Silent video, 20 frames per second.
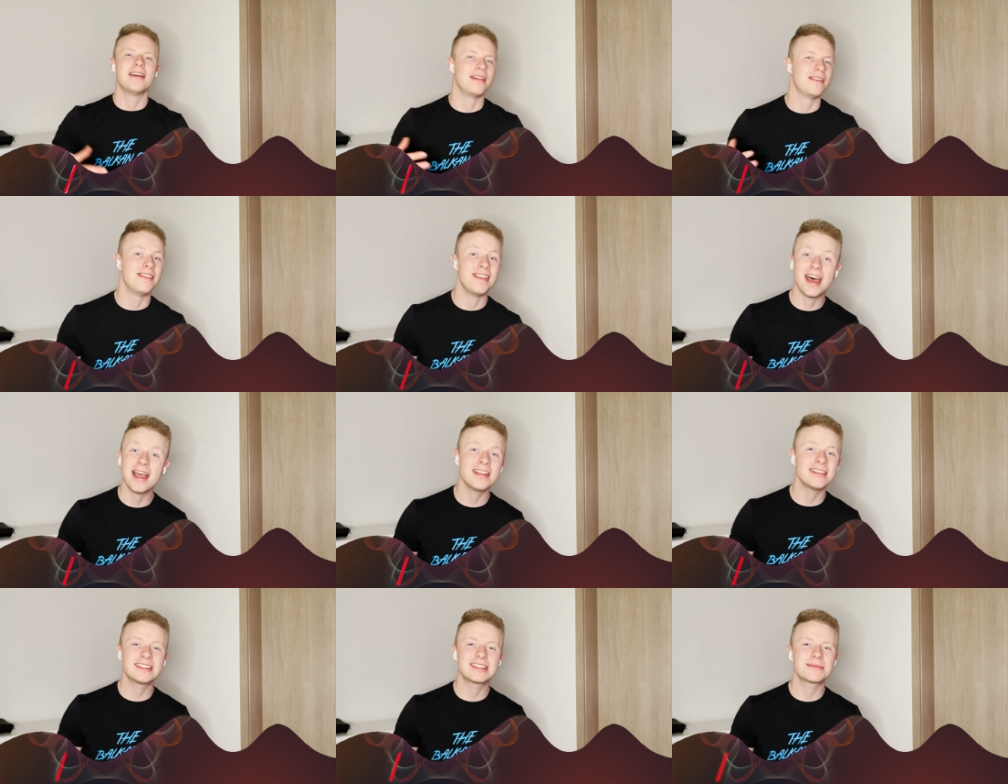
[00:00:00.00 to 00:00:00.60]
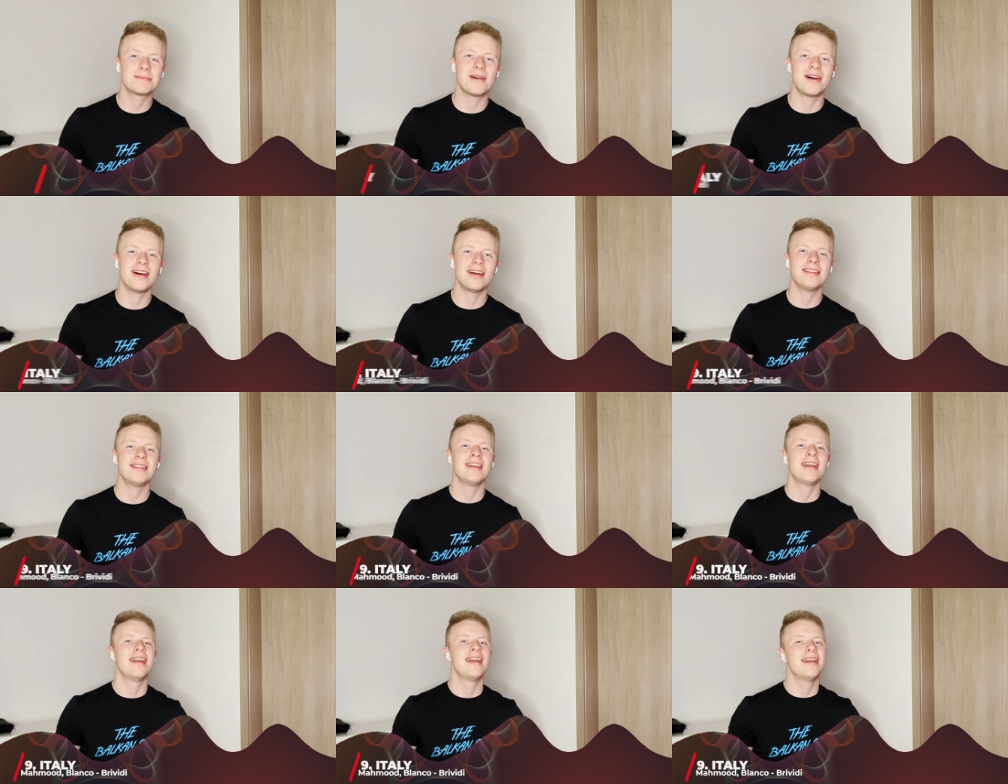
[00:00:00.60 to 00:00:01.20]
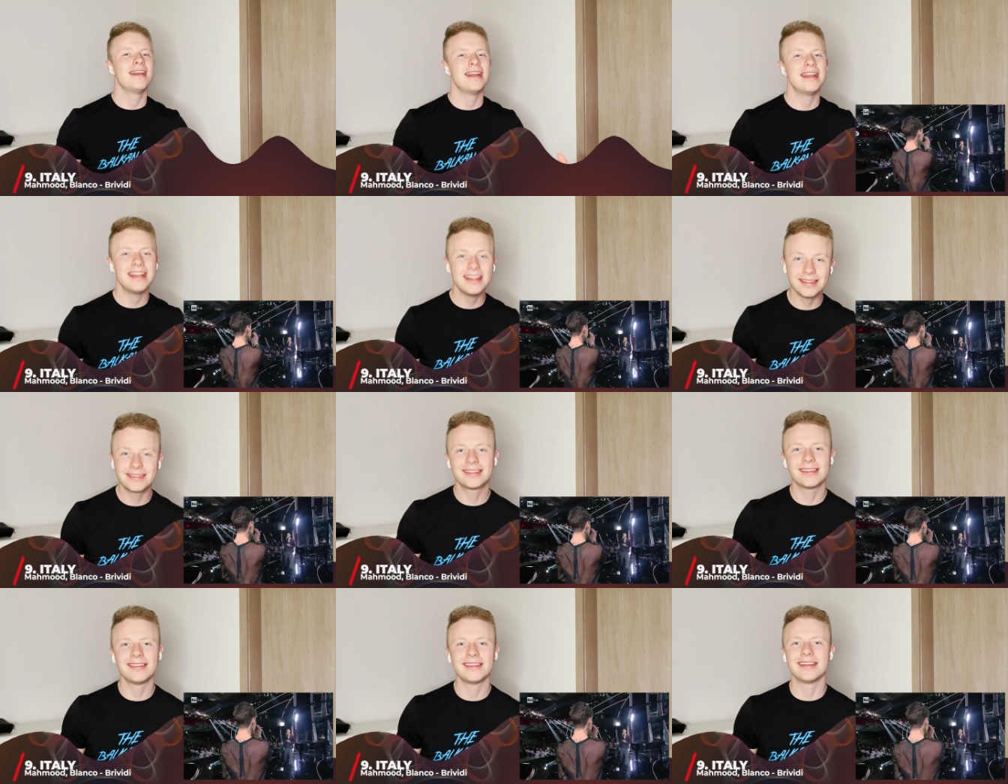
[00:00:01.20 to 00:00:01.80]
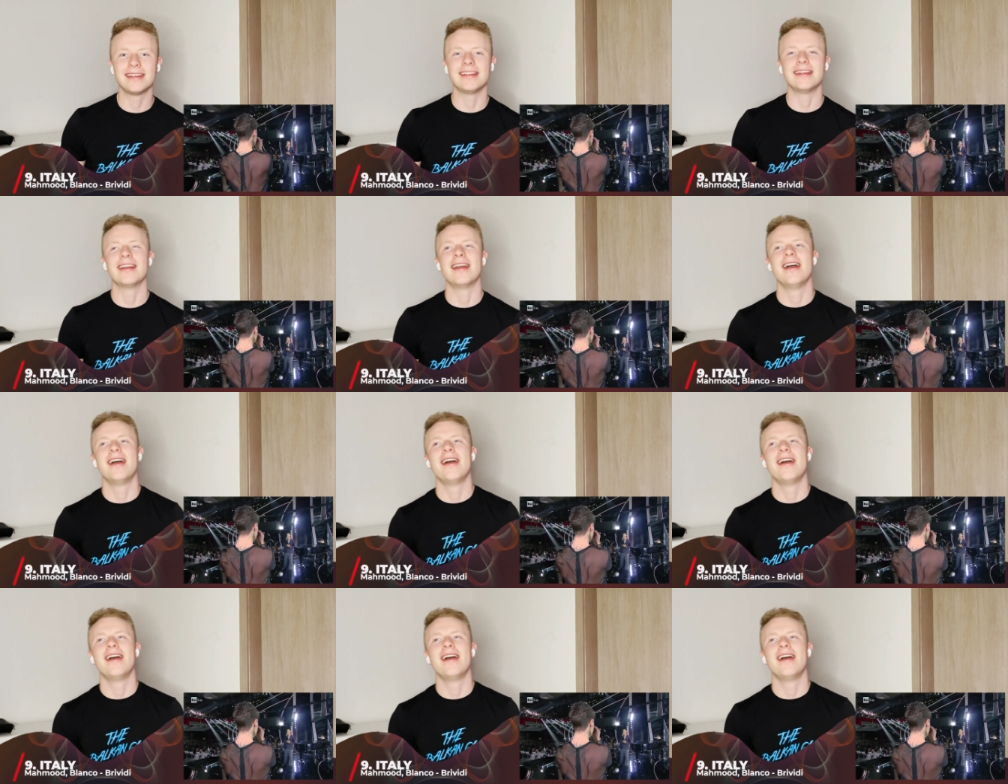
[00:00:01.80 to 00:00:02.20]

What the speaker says: 9th spot, Italy.